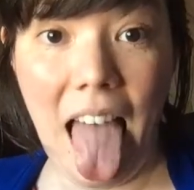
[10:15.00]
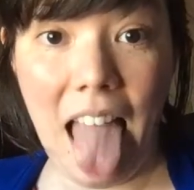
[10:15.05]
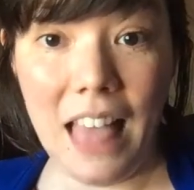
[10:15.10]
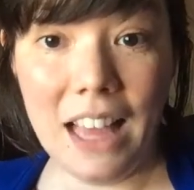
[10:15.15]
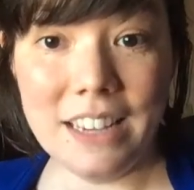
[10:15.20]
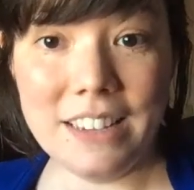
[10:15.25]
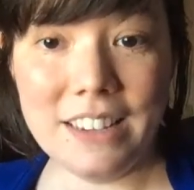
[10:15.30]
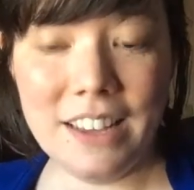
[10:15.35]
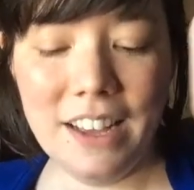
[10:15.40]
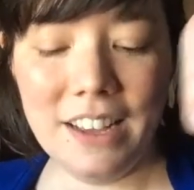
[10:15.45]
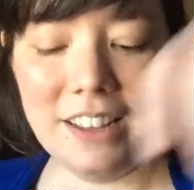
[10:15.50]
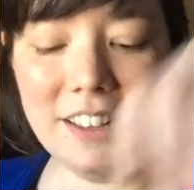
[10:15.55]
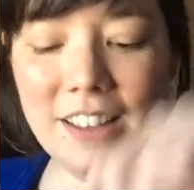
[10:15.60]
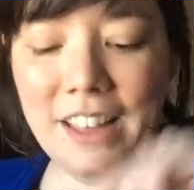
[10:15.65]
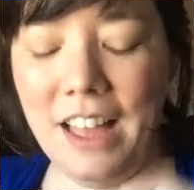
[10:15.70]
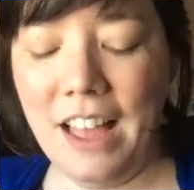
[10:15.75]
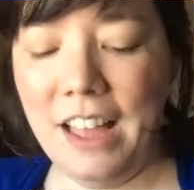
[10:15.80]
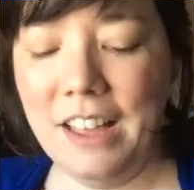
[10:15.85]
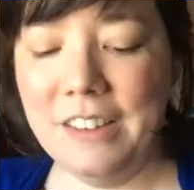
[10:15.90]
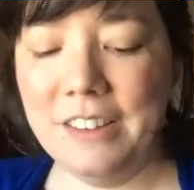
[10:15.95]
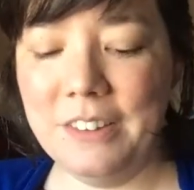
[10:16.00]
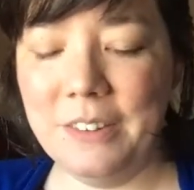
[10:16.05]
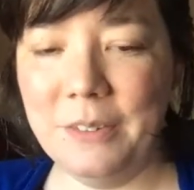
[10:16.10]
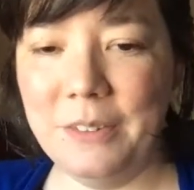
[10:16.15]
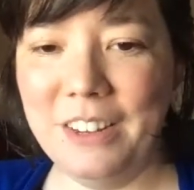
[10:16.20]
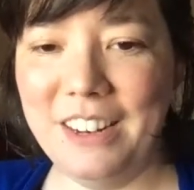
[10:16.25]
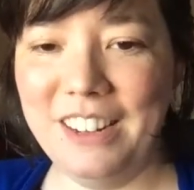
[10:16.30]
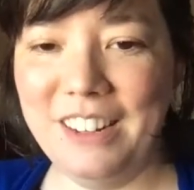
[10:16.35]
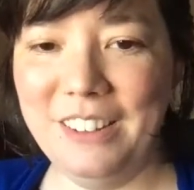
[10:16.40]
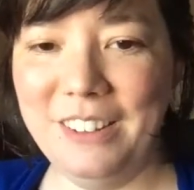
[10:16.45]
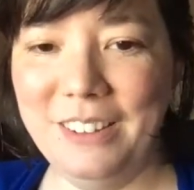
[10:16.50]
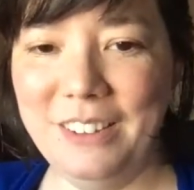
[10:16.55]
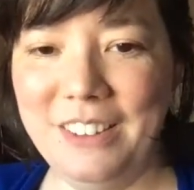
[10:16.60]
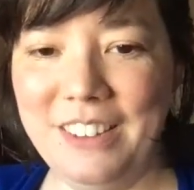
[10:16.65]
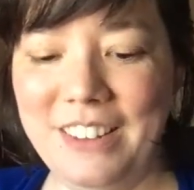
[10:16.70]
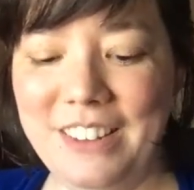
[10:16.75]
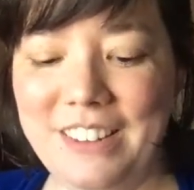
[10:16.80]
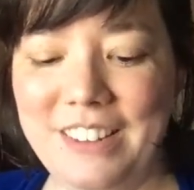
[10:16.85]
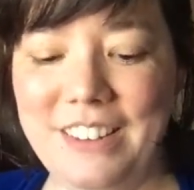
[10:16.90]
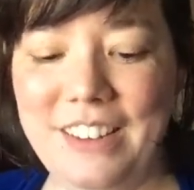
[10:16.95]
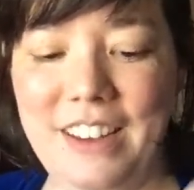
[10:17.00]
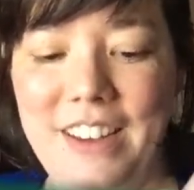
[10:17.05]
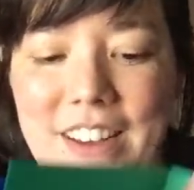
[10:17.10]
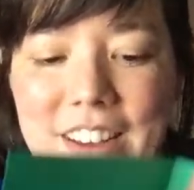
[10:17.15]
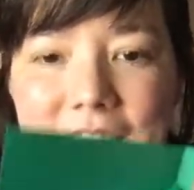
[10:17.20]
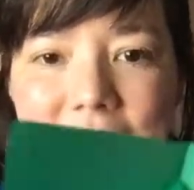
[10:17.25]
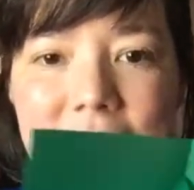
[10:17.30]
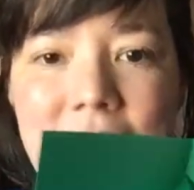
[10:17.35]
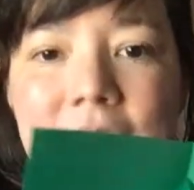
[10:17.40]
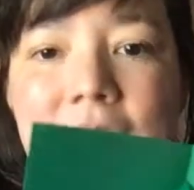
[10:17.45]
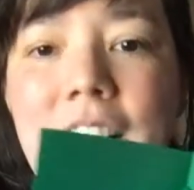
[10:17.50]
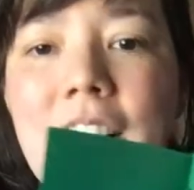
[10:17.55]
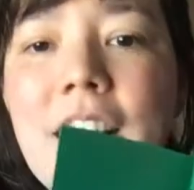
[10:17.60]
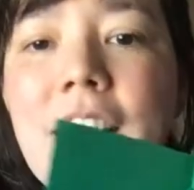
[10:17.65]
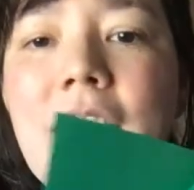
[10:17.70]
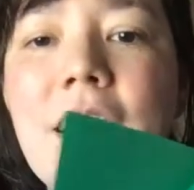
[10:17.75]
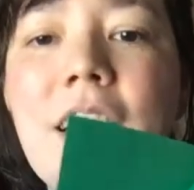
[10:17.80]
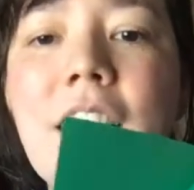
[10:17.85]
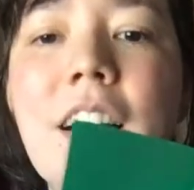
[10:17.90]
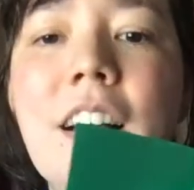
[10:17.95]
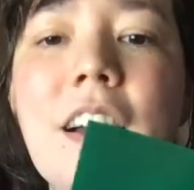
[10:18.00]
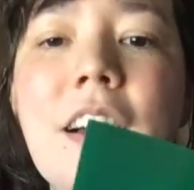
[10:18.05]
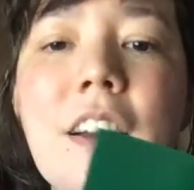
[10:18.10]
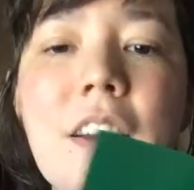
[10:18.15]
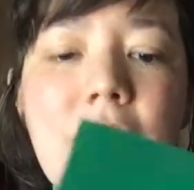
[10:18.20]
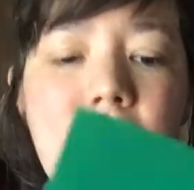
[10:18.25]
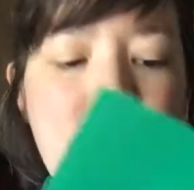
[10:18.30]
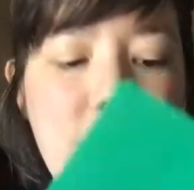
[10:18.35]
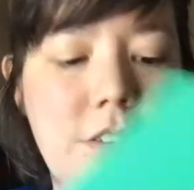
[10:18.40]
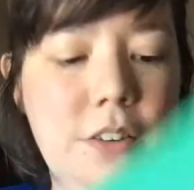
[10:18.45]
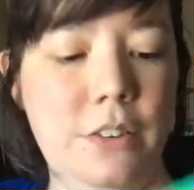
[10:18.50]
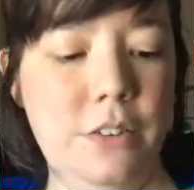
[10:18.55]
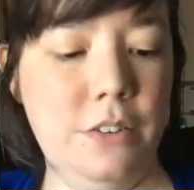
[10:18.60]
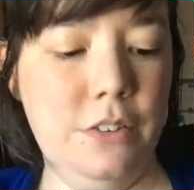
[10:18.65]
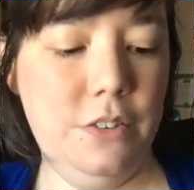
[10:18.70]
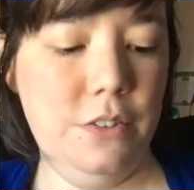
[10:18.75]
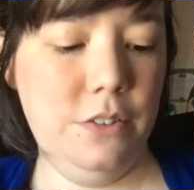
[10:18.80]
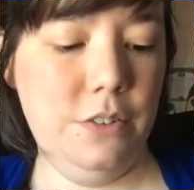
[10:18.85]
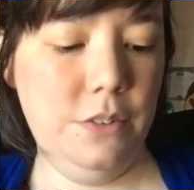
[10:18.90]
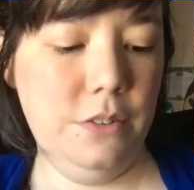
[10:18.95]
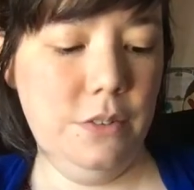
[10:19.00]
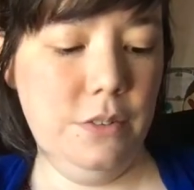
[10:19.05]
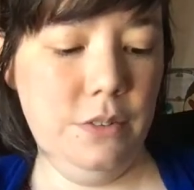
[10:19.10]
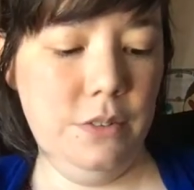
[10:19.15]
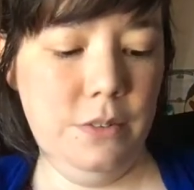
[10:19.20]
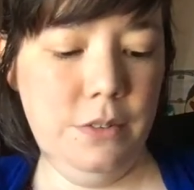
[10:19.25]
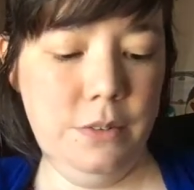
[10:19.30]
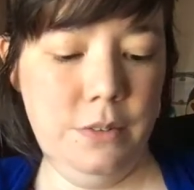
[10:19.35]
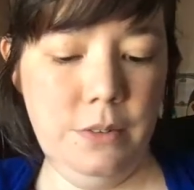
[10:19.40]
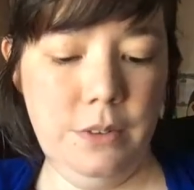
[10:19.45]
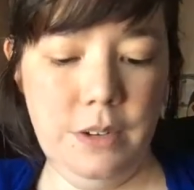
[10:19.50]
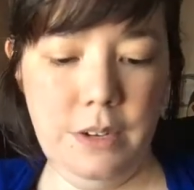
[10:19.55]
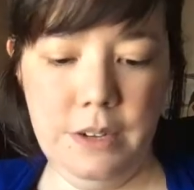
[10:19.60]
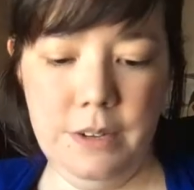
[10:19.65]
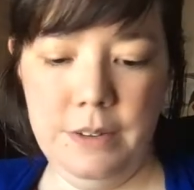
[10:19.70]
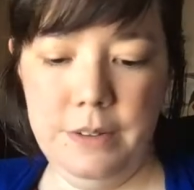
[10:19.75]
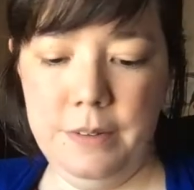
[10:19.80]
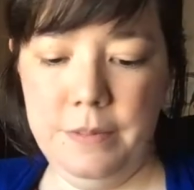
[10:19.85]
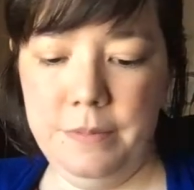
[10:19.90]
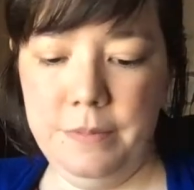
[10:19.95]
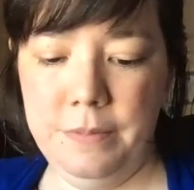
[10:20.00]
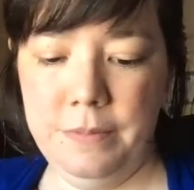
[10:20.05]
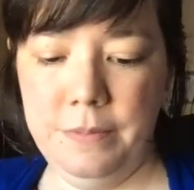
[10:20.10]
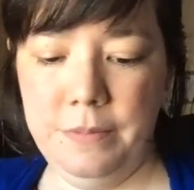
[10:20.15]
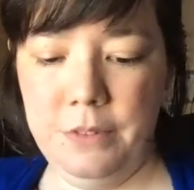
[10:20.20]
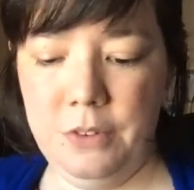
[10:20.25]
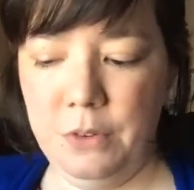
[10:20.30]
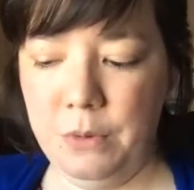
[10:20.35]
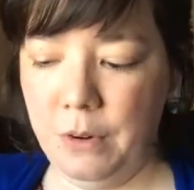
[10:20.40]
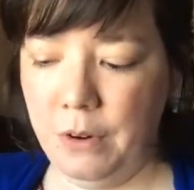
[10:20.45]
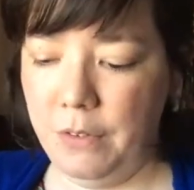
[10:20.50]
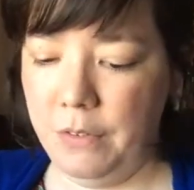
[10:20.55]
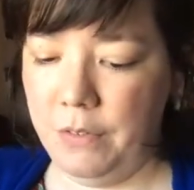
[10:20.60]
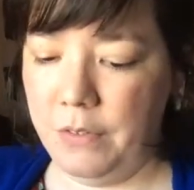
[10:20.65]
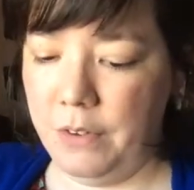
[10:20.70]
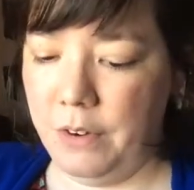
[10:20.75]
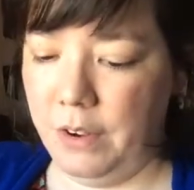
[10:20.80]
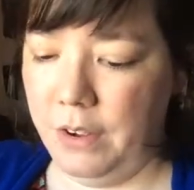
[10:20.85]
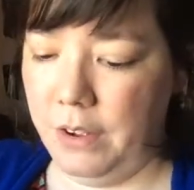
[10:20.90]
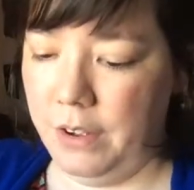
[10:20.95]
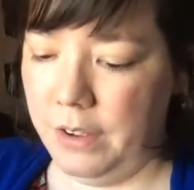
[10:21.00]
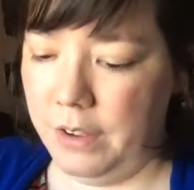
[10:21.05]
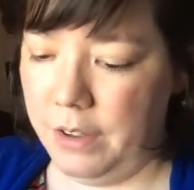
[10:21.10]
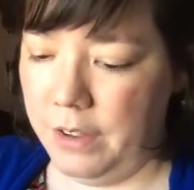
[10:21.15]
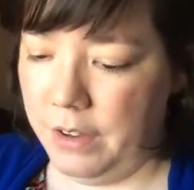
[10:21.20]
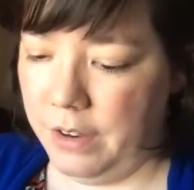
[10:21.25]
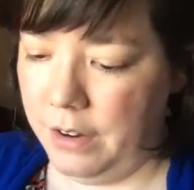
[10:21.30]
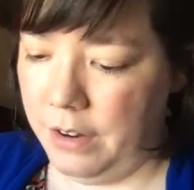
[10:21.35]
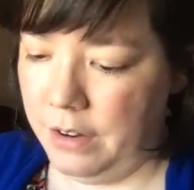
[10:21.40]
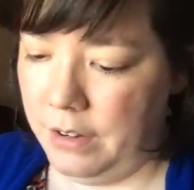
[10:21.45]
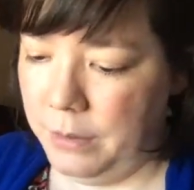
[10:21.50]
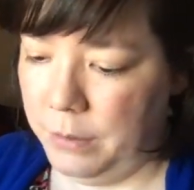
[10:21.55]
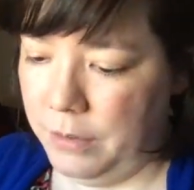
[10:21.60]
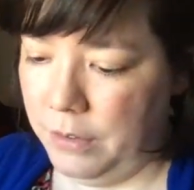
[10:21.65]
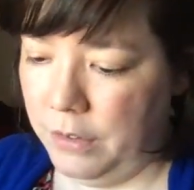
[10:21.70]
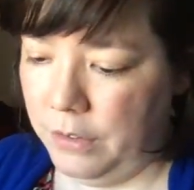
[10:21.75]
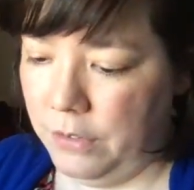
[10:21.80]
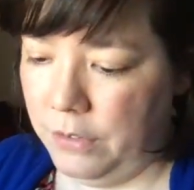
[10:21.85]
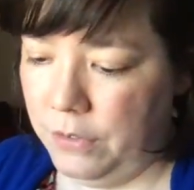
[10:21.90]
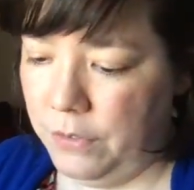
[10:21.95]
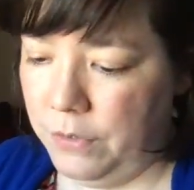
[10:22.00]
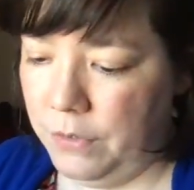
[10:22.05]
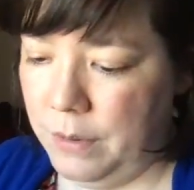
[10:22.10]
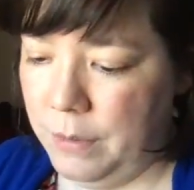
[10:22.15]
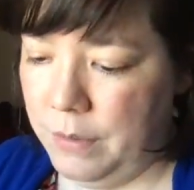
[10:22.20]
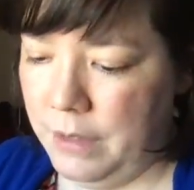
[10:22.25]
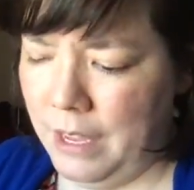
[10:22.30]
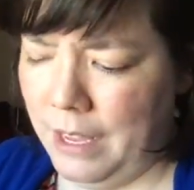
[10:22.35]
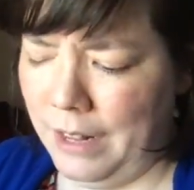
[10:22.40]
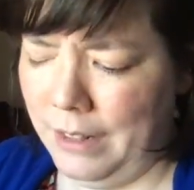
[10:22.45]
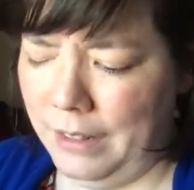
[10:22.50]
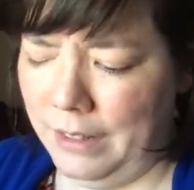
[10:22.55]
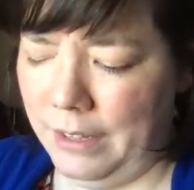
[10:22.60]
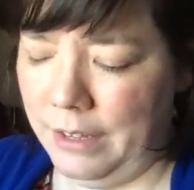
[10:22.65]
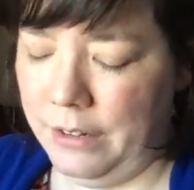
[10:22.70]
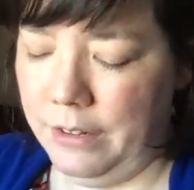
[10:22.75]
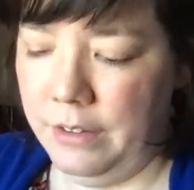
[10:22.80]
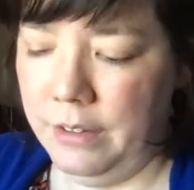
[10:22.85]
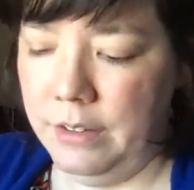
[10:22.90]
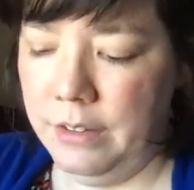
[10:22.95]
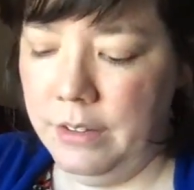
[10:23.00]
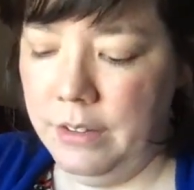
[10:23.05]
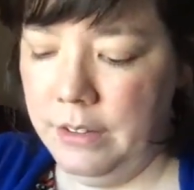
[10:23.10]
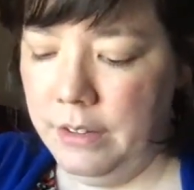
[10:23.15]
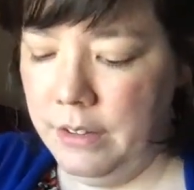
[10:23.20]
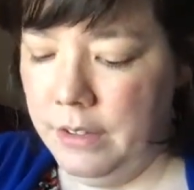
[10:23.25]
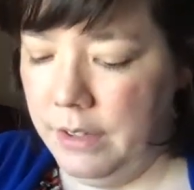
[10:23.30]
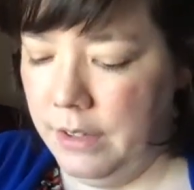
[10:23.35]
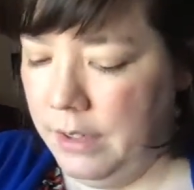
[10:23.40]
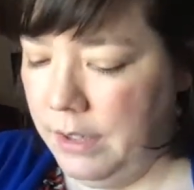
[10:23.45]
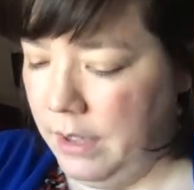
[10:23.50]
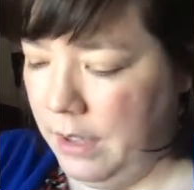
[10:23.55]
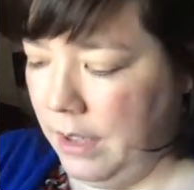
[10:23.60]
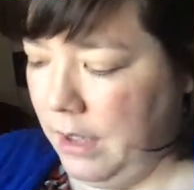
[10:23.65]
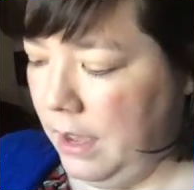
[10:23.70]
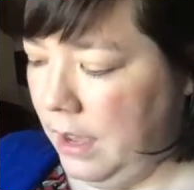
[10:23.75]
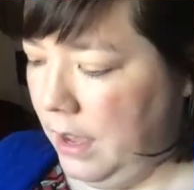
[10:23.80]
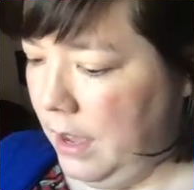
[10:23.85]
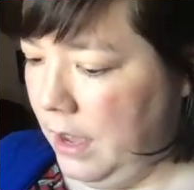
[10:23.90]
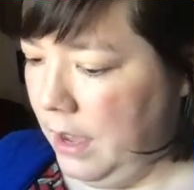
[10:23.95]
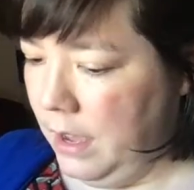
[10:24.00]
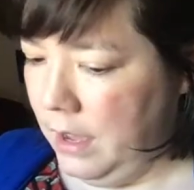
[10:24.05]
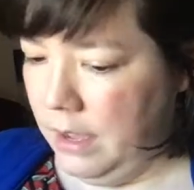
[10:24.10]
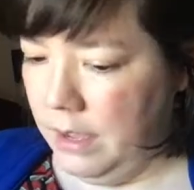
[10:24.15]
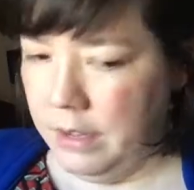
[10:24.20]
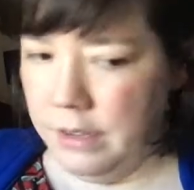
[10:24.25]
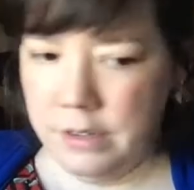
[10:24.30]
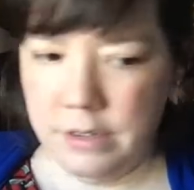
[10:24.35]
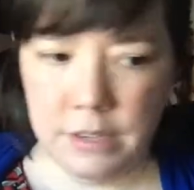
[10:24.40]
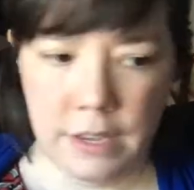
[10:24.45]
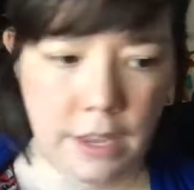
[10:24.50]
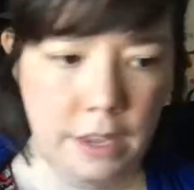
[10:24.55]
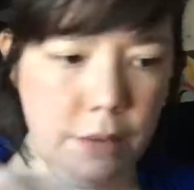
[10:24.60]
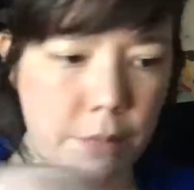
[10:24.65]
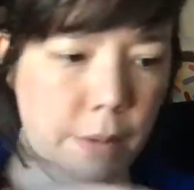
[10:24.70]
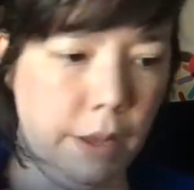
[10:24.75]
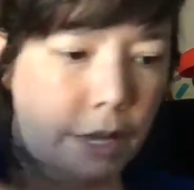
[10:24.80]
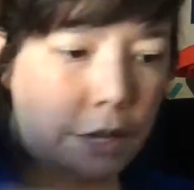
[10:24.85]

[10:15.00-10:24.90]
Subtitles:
A tongue. So I'm going to glue this tongue to our frog here. Let me just trim that a little. Take my